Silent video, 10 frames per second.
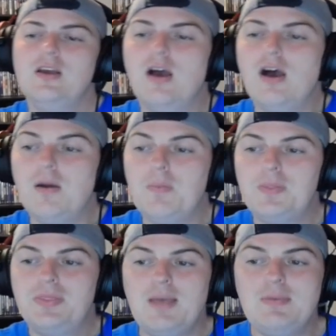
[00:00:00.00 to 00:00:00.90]

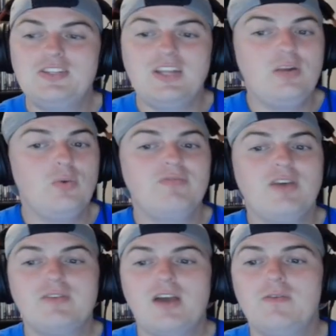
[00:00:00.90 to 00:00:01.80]
Um, that means they need to win
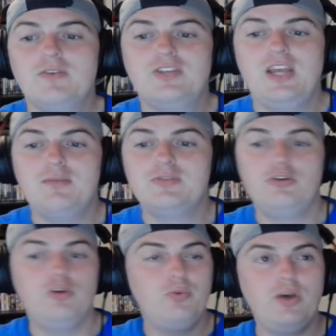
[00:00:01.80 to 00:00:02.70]
five conference games.
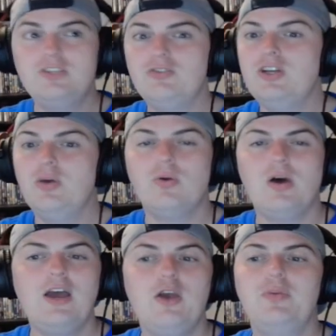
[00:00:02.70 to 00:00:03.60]
They do play Toledo and
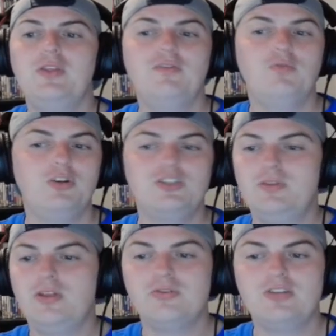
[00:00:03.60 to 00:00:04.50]
Ohio, but they avoid some
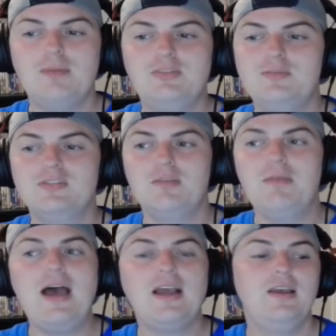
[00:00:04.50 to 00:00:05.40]
of the other top teams in the
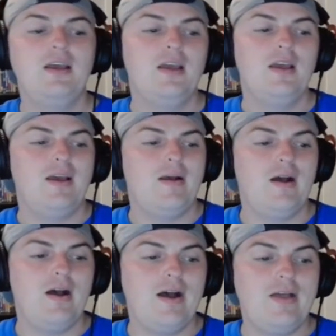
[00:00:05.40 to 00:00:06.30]
MAC.
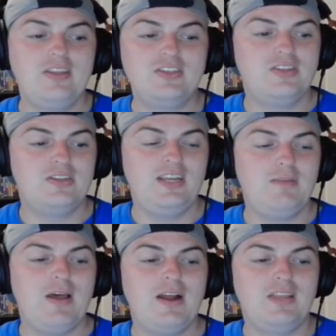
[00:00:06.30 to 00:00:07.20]
Uh, this is a
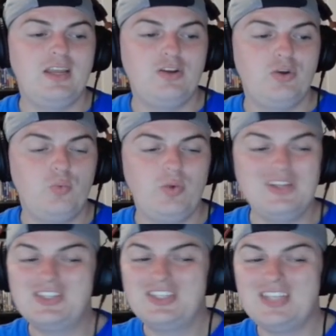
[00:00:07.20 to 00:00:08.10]
team that I think could
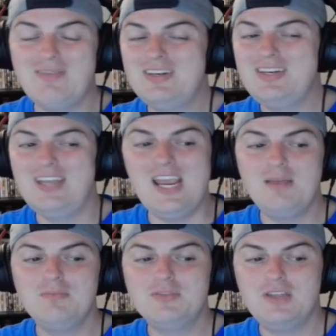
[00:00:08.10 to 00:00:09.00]
win seven
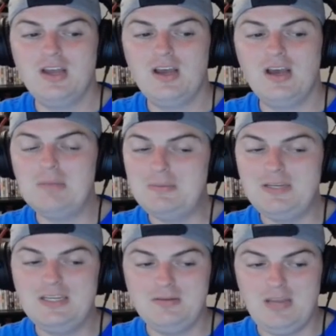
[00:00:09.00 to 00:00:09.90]
games, uh,
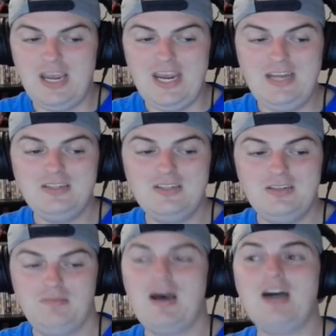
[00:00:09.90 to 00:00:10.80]
maybe
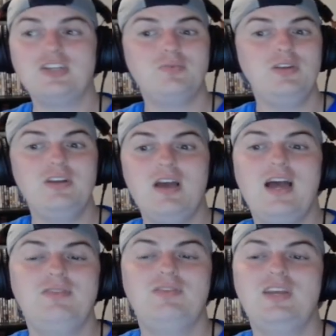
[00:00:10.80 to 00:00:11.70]
eight, possibly
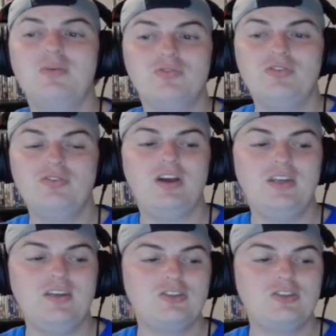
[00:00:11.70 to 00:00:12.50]
nine if they get really lucky.